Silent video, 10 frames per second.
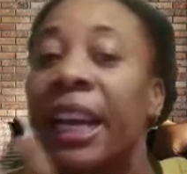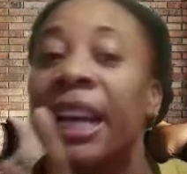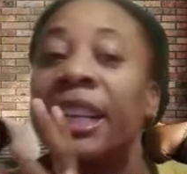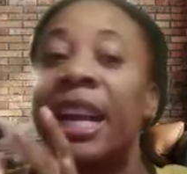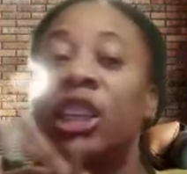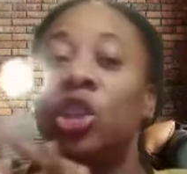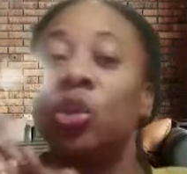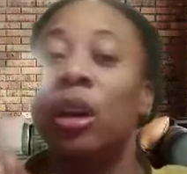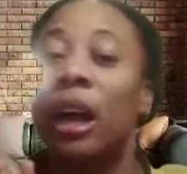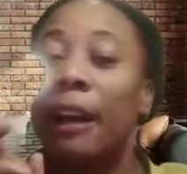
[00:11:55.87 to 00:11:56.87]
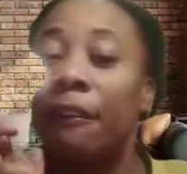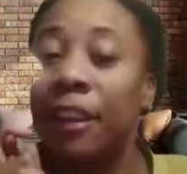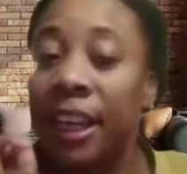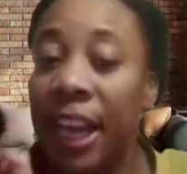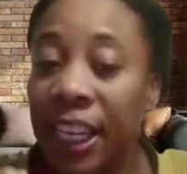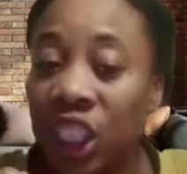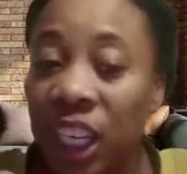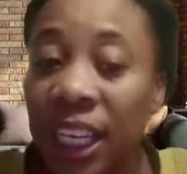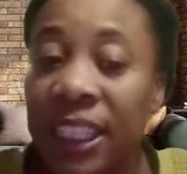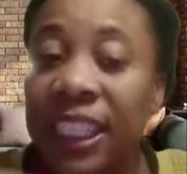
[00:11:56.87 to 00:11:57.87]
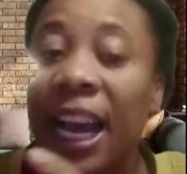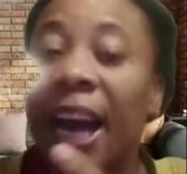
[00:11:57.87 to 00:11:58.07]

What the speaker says: It ensures confidentiality